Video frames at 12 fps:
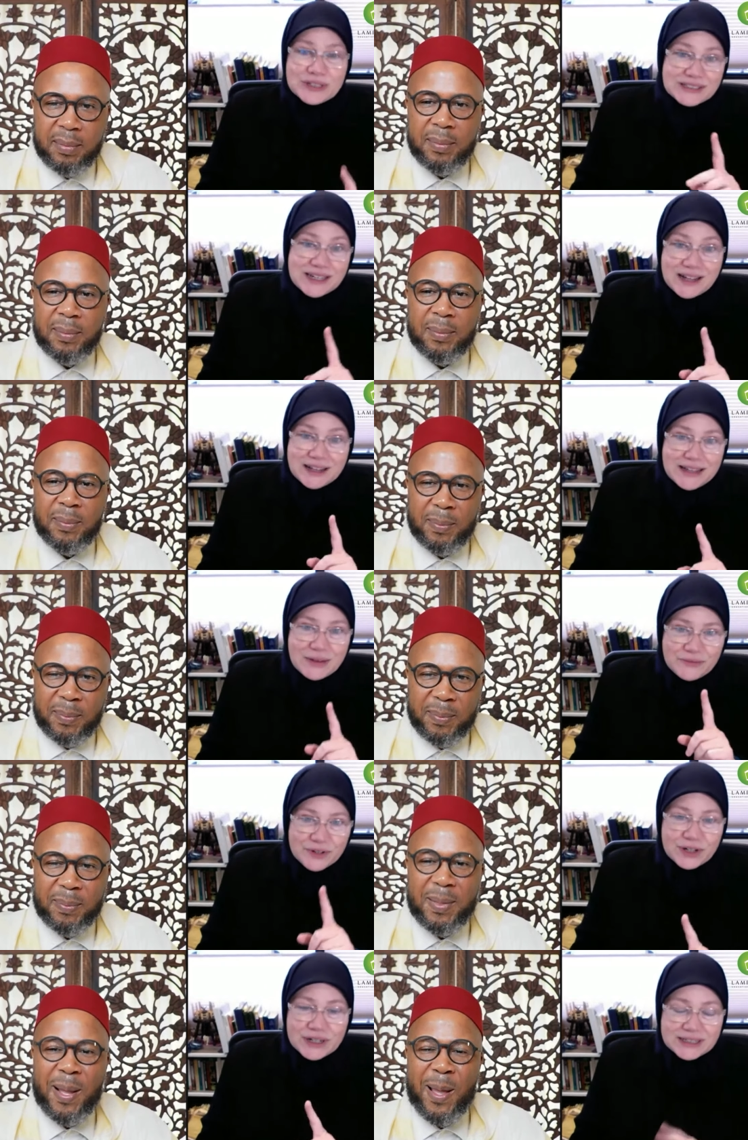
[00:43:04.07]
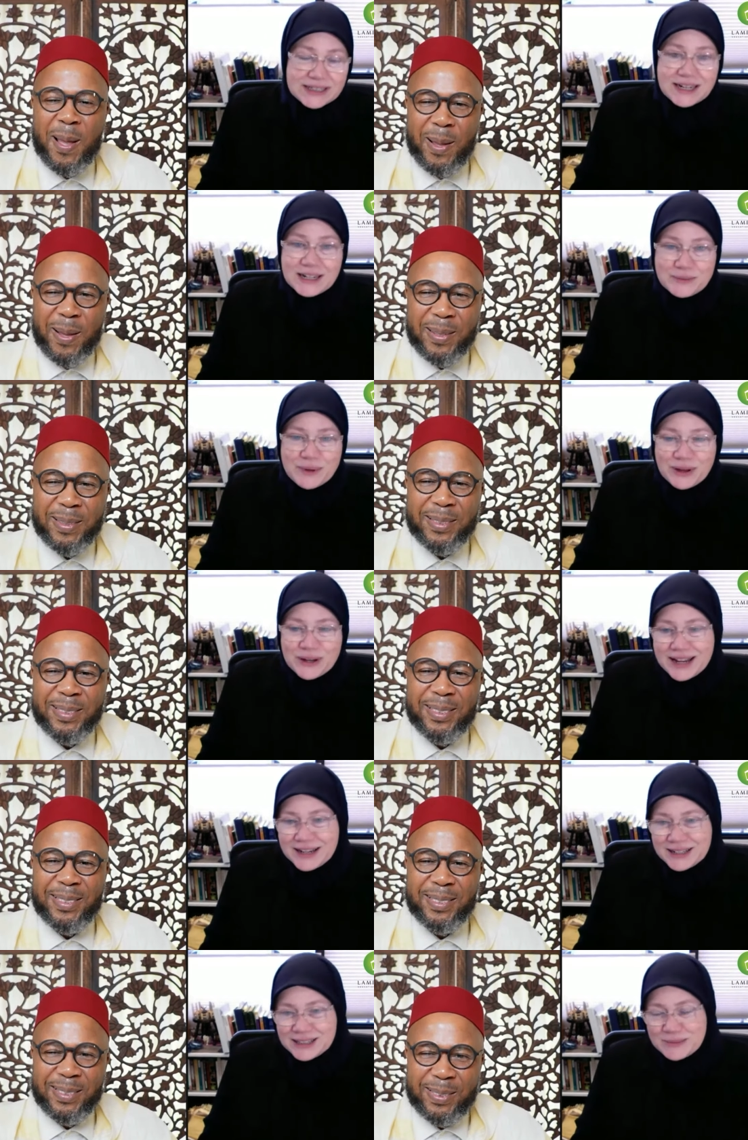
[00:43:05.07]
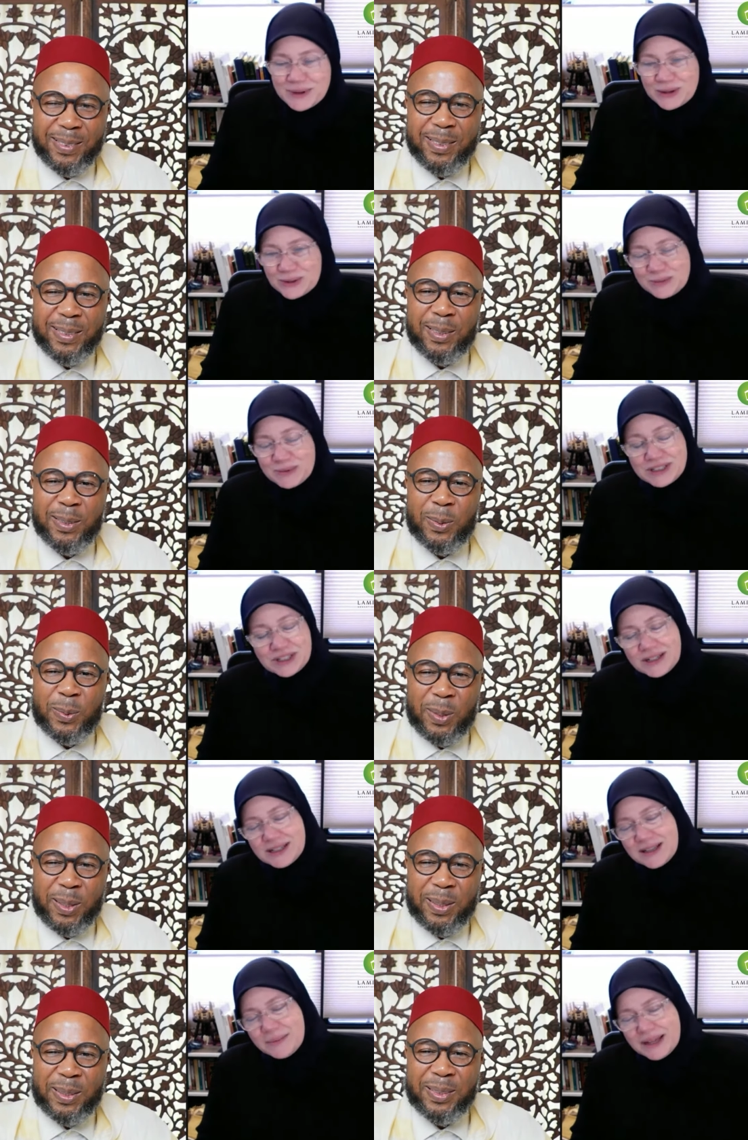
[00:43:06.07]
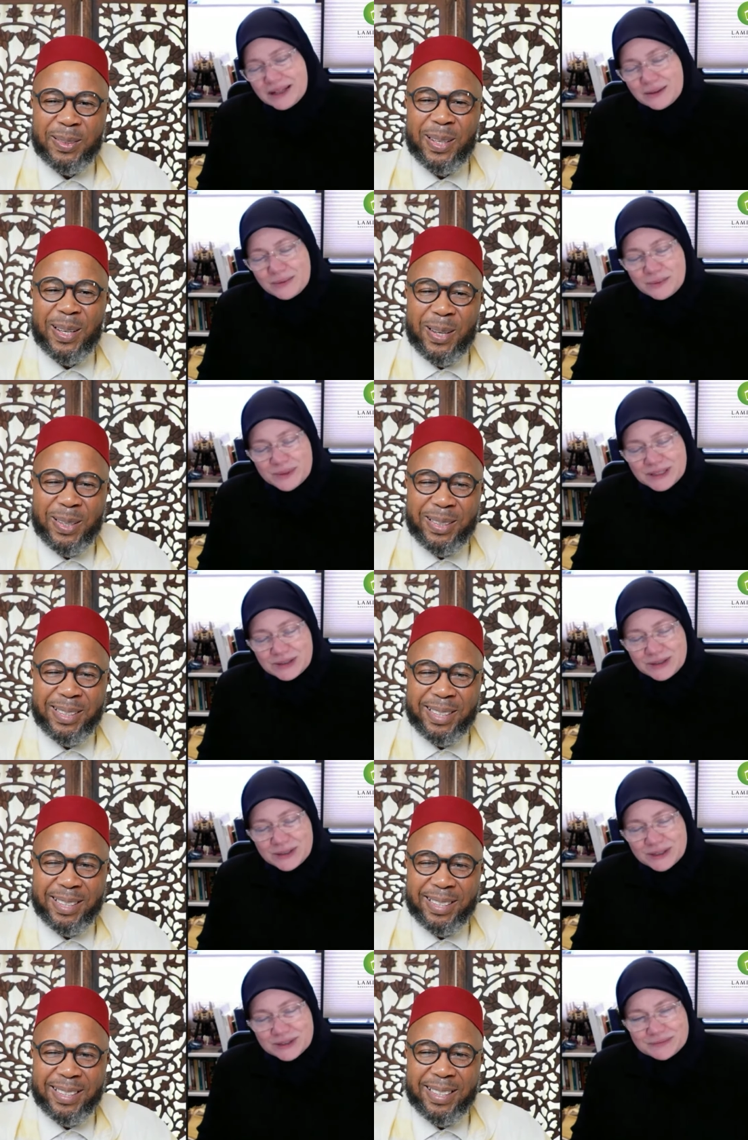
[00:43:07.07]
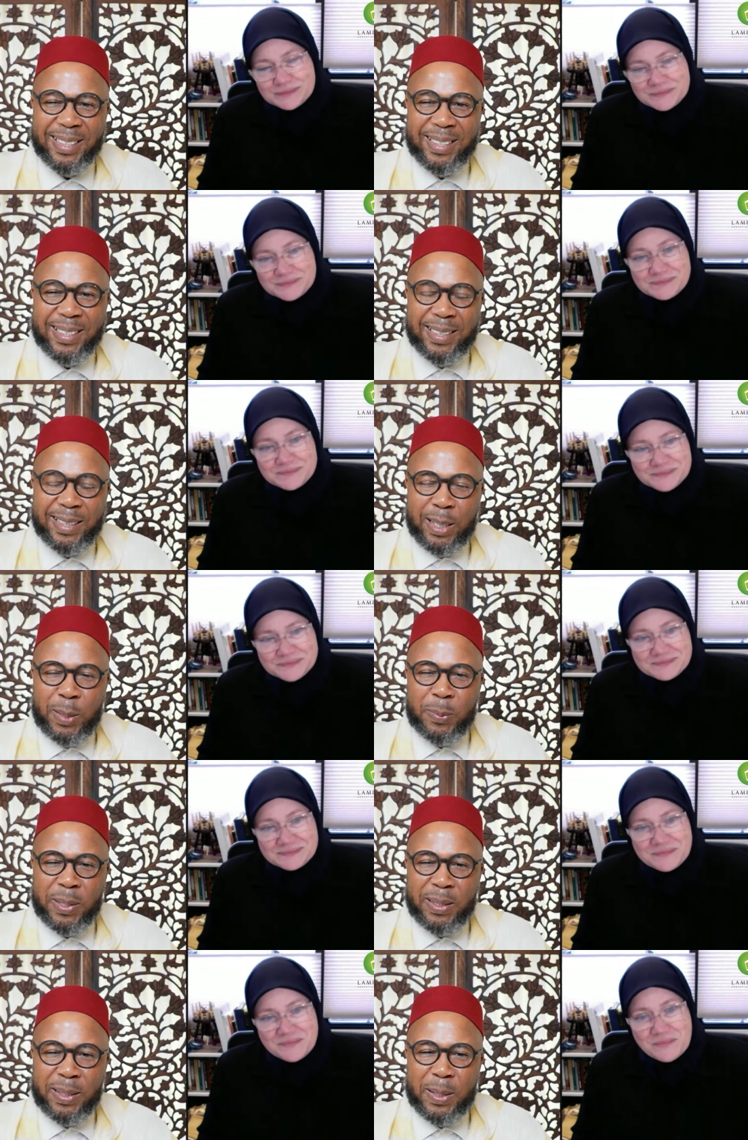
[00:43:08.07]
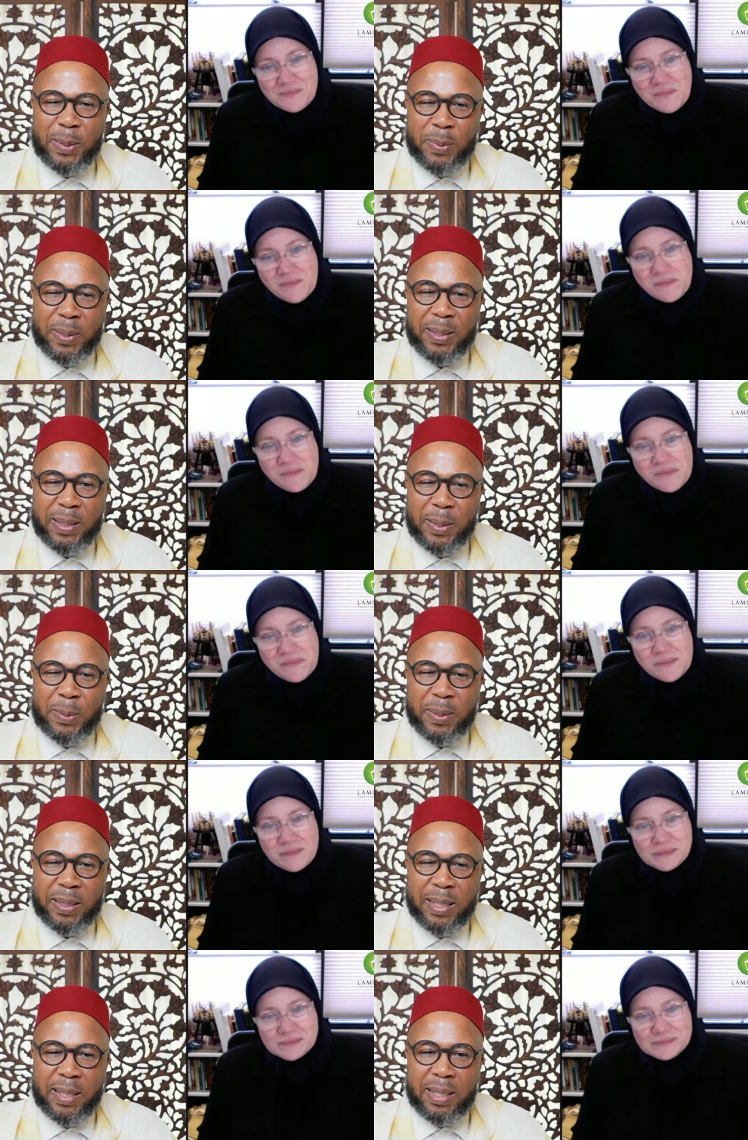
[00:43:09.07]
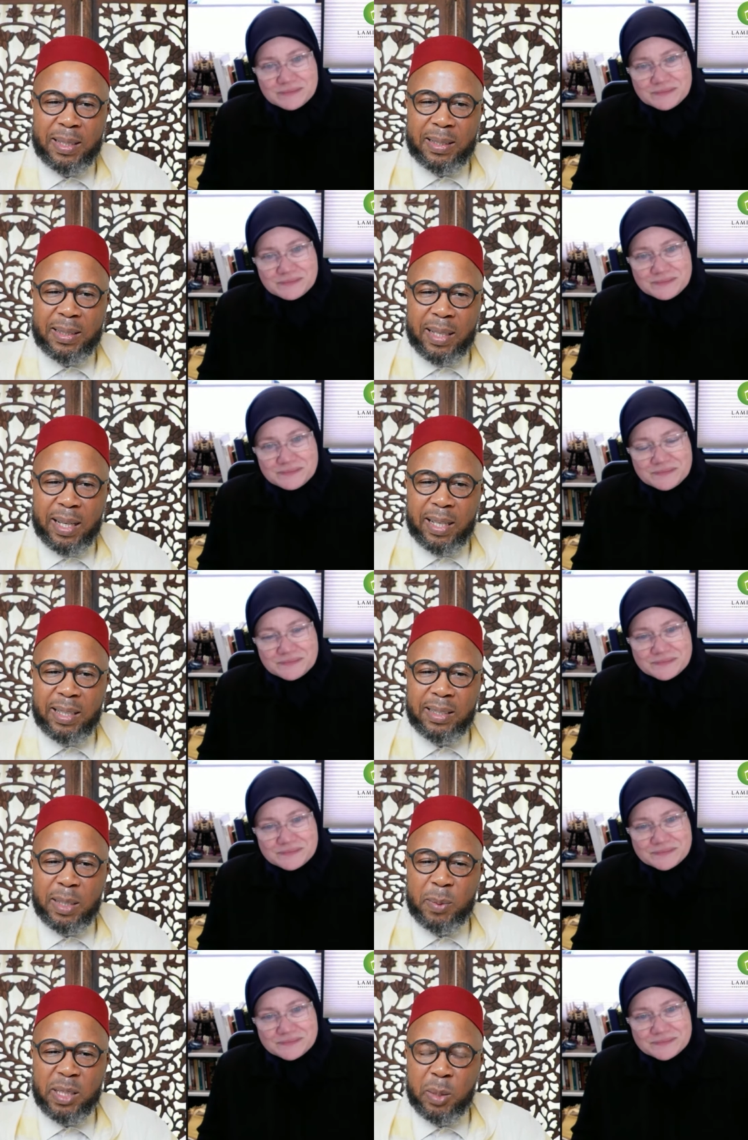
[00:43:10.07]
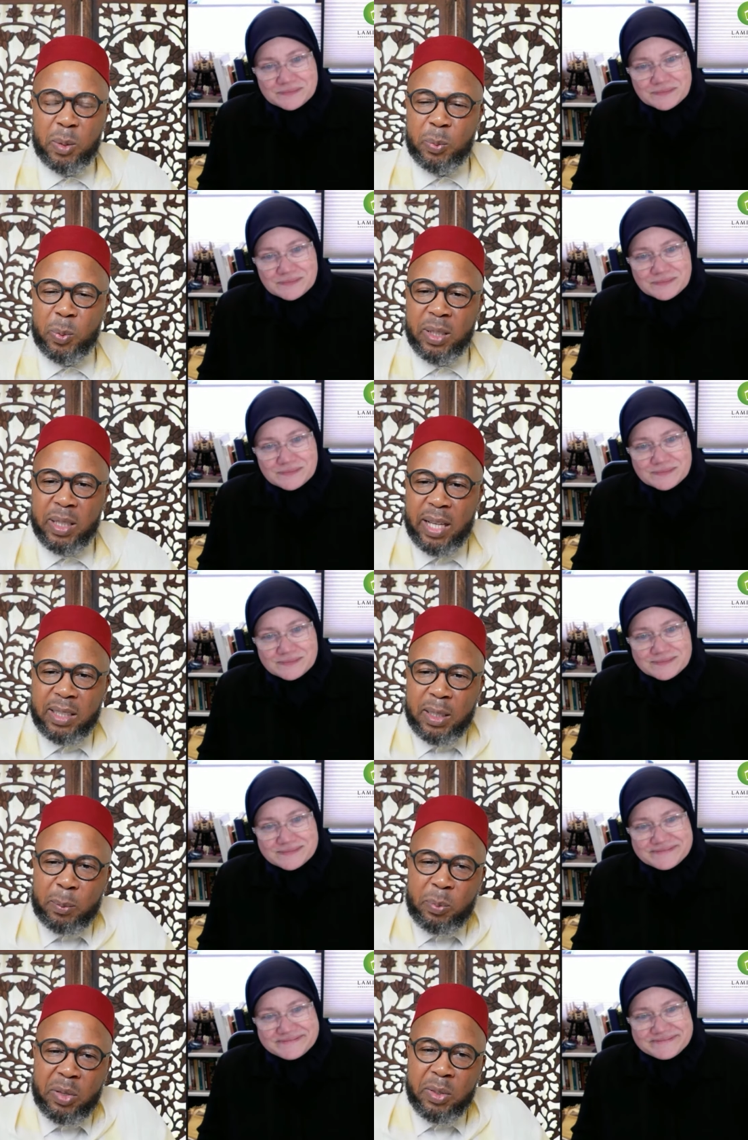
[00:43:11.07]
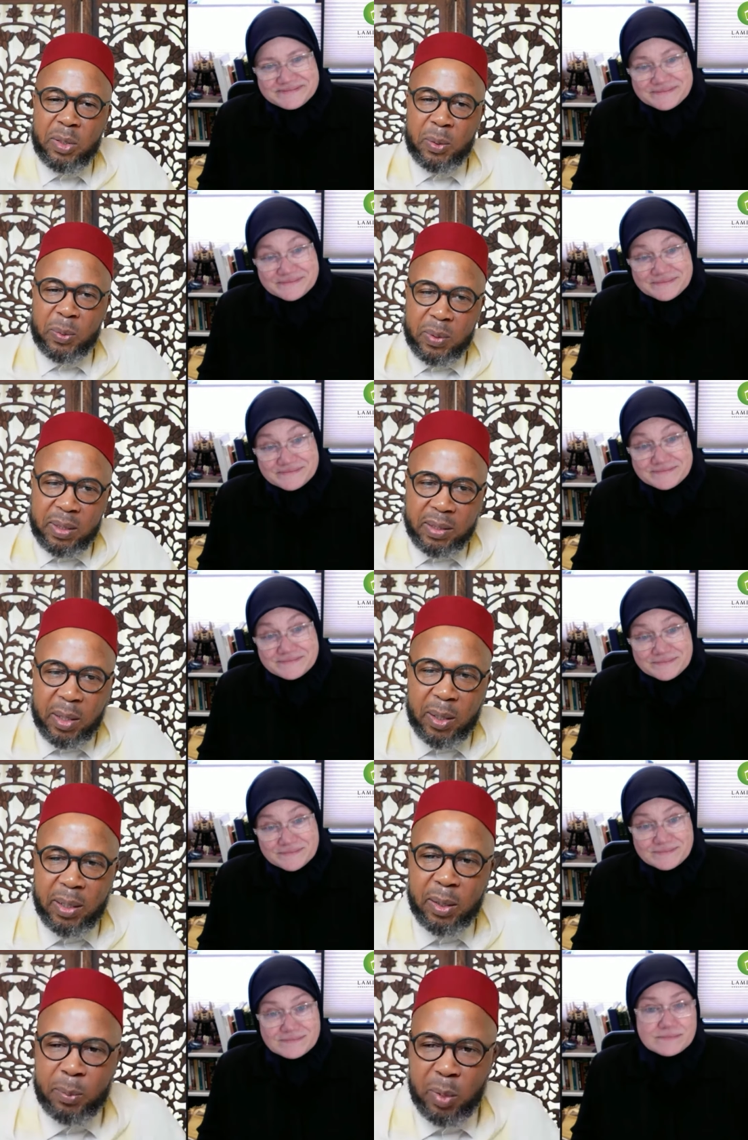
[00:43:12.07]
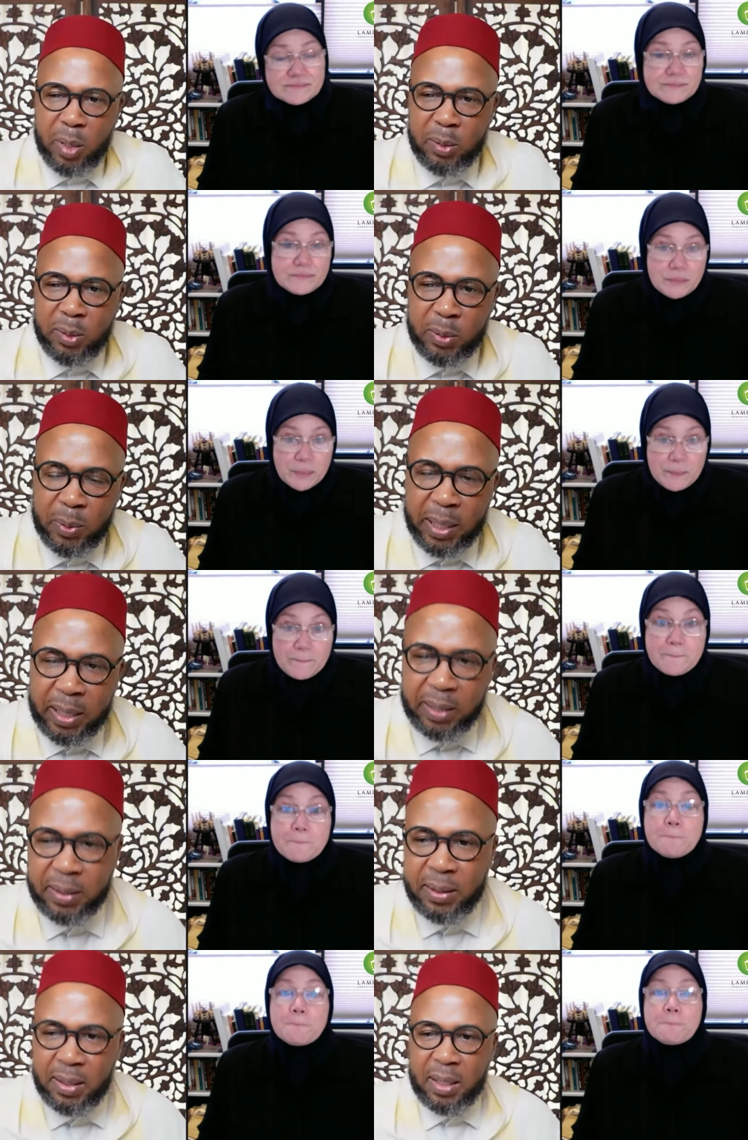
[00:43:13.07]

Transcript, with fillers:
Speaker 1: can tell, I'm very excited about Nana Asma. Oh, mashallah. May Allah be pleased with her.
Speaker 2: I mean, I mean, I mean, yeah. And it seemed like she was pretty, actually pivotal during her brother's reign, yeah,